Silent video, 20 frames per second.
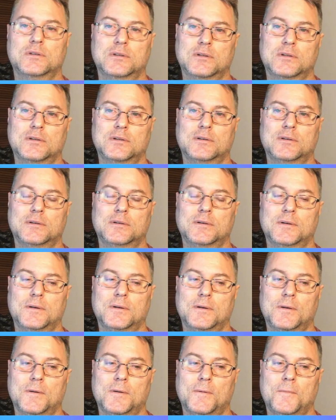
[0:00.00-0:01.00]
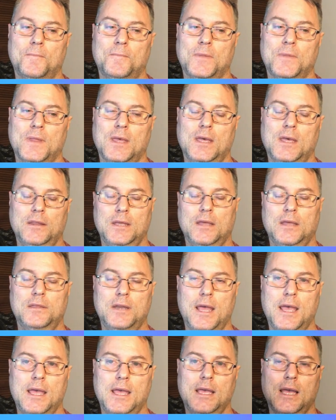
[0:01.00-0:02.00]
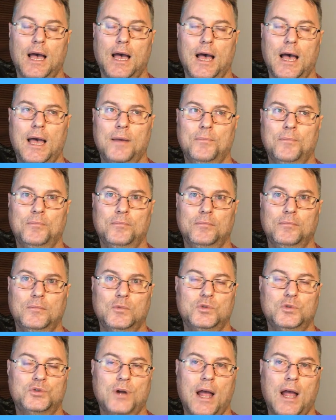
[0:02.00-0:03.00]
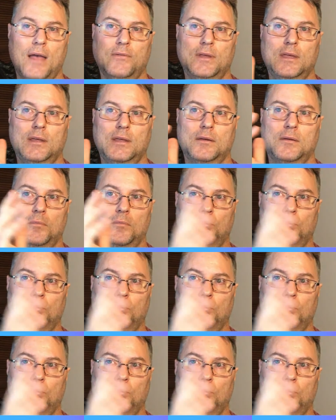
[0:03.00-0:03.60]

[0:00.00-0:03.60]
The other day, I'm driving past Capitol Hill.